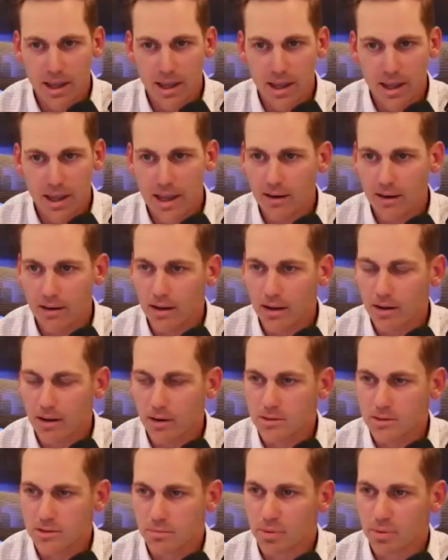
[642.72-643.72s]
And it
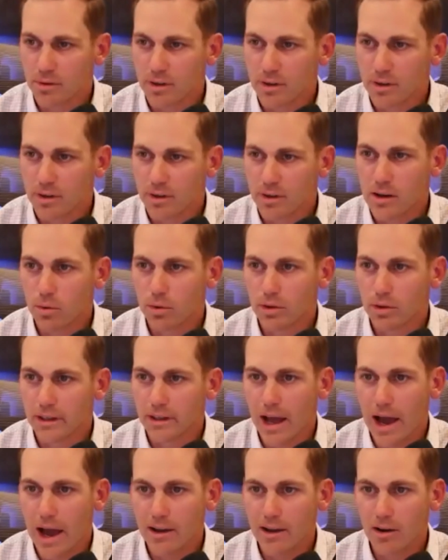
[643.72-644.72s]
was pretty cool
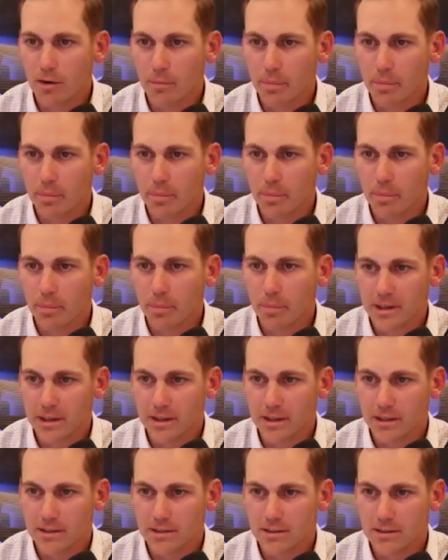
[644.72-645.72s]
and eye-opening
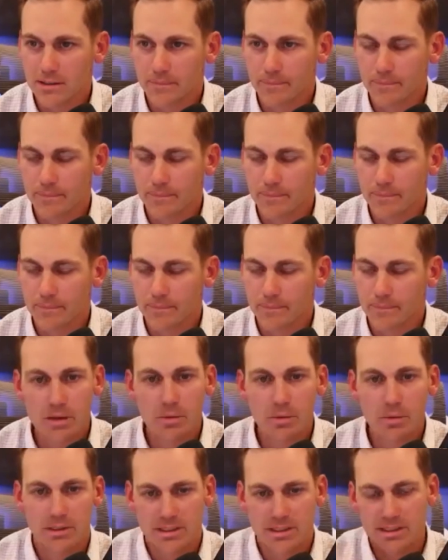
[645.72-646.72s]
because she
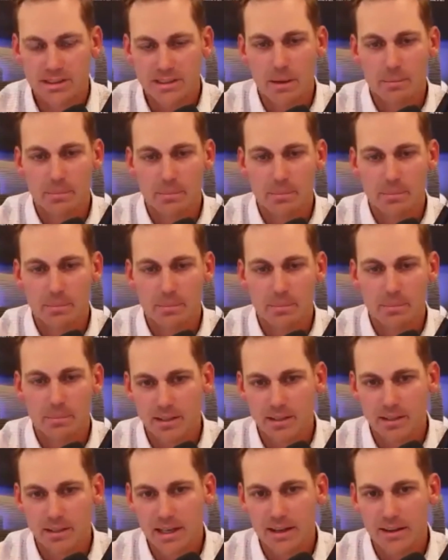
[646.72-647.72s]
was the skeptic on the
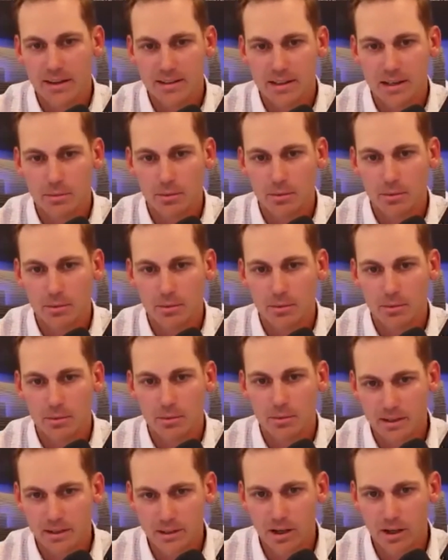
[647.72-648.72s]
other side of the table 4
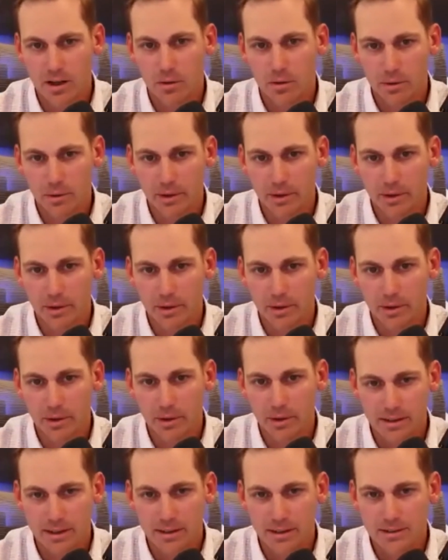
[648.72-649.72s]
years ago when we were getting
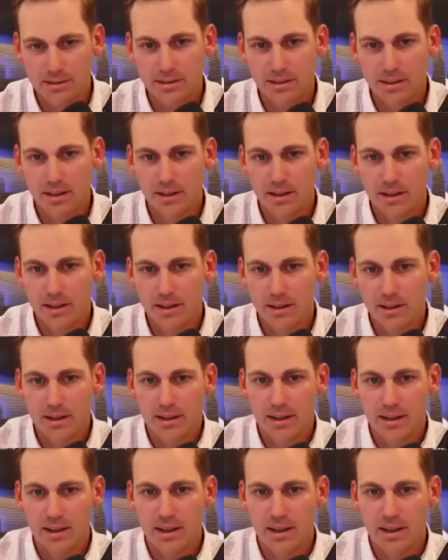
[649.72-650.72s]
into this.
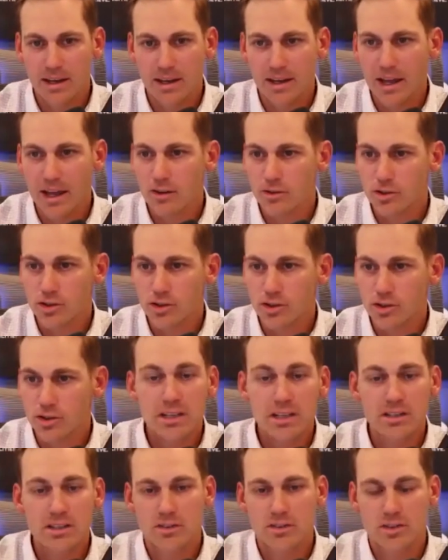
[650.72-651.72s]
And now
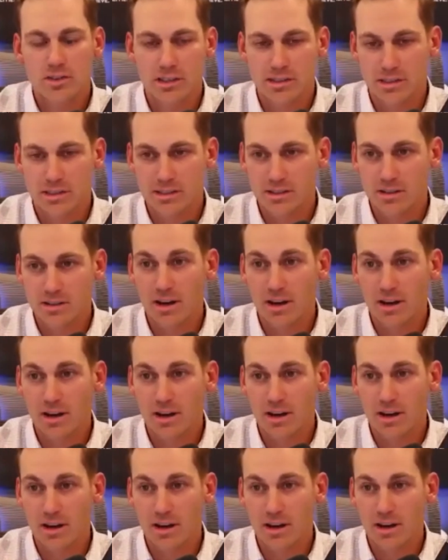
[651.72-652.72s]
she's just as confident,
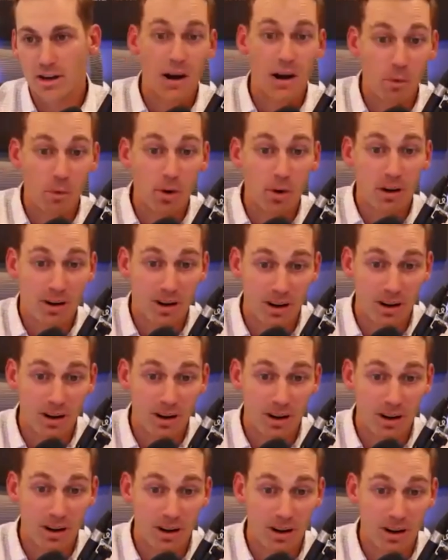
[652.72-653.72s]
if not more
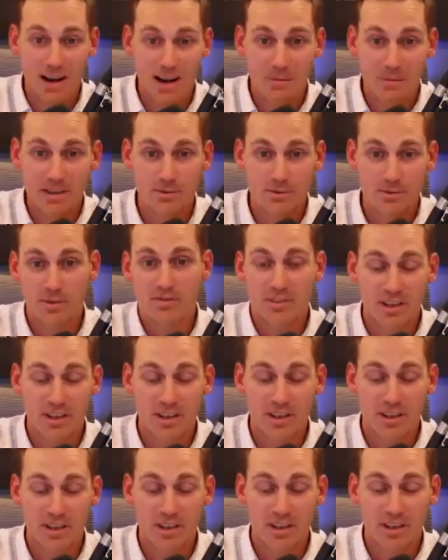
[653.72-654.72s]
confident now, because we've done
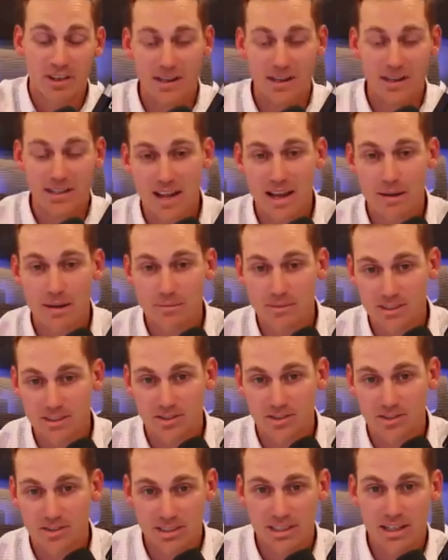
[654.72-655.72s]
it so many times and
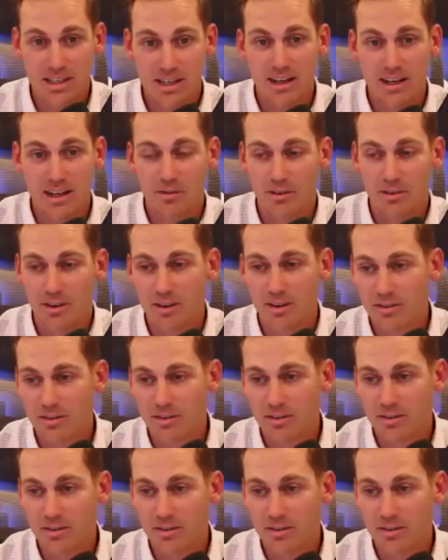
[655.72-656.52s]
just seen it over and over